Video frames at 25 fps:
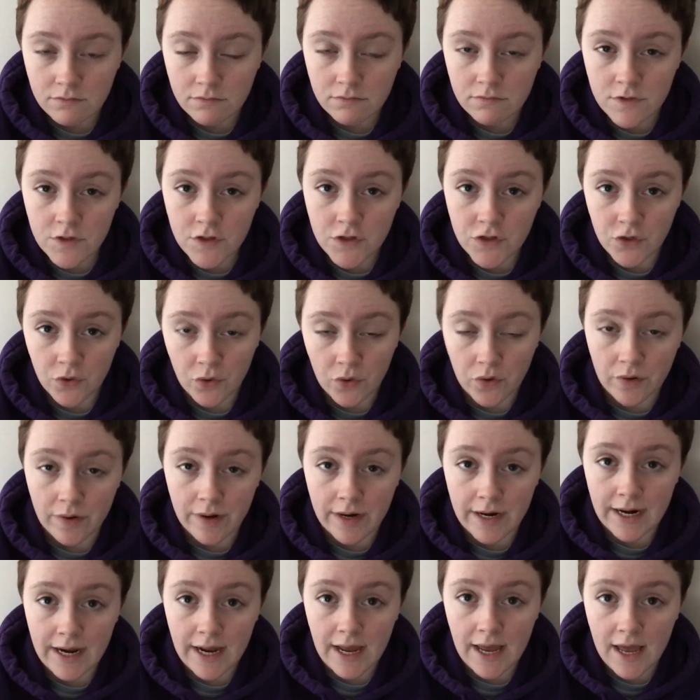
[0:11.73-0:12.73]

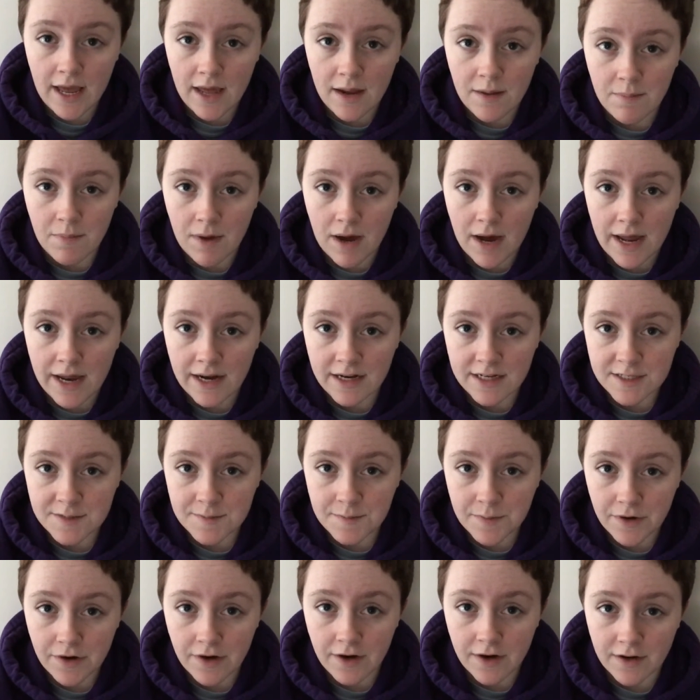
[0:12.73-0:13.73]
story and my
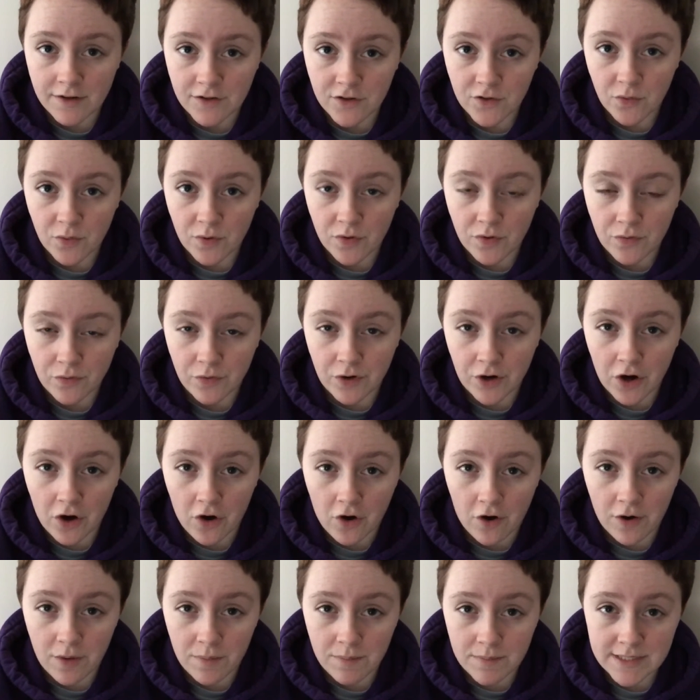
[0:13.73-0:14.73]
experience with
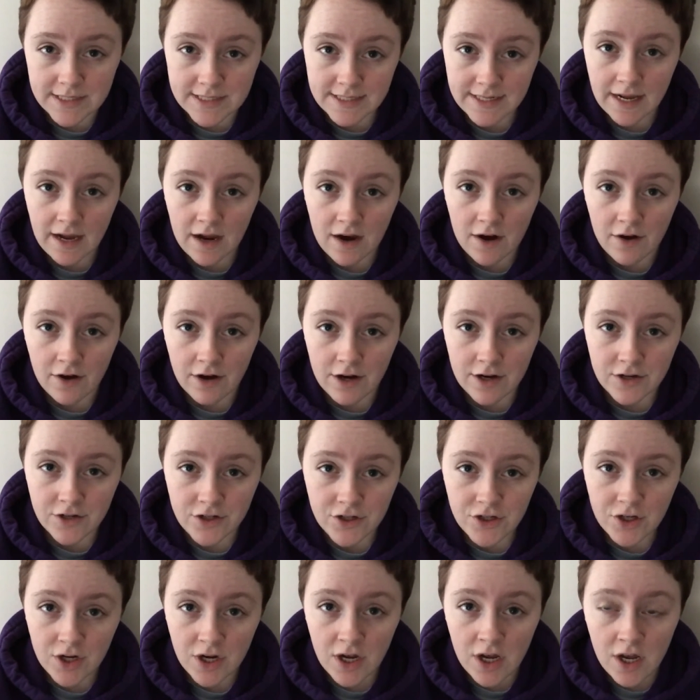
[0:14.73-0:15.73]
recurrent
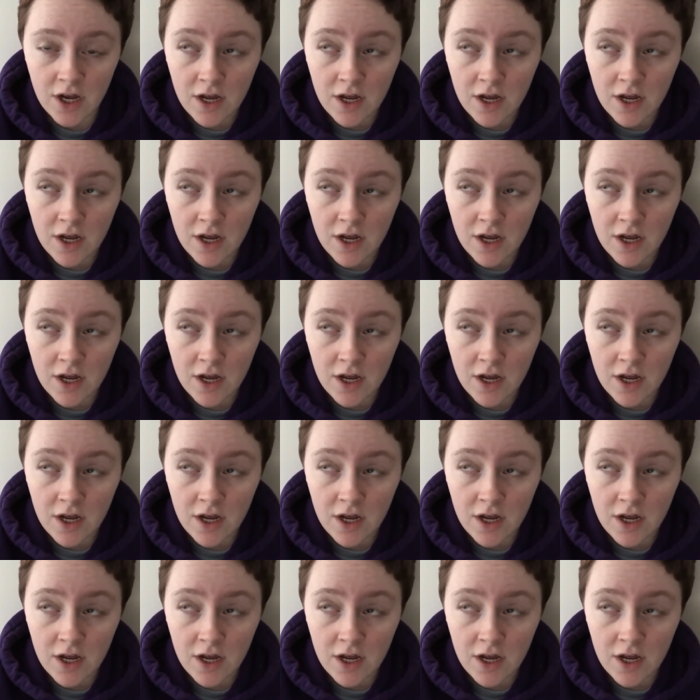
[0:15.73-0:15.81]
miscarriage.